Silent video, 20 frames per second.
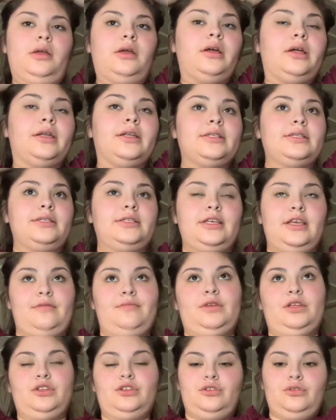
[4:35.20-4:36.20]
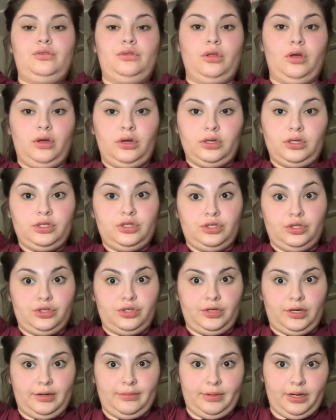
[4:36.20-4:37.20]
it doesn't take me too long to
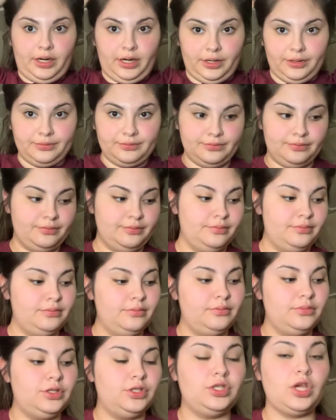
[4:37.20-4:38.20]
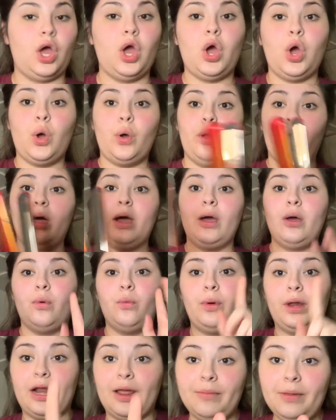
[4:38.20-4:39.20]
straighten my hair. So
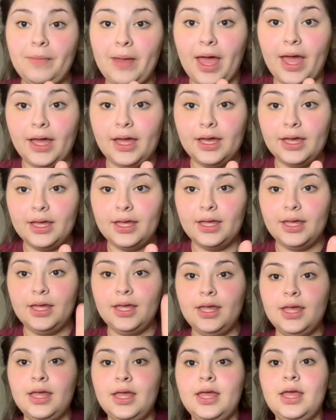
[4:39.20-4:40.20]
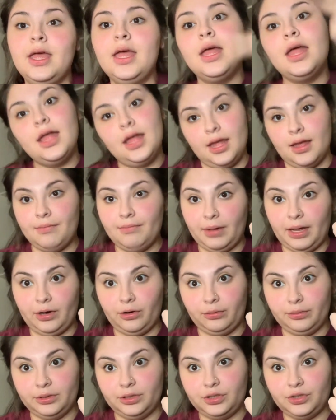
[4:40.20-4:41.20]
when I be back, my hair
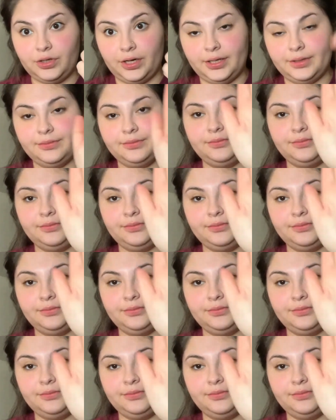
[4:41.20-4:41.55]
will be straight.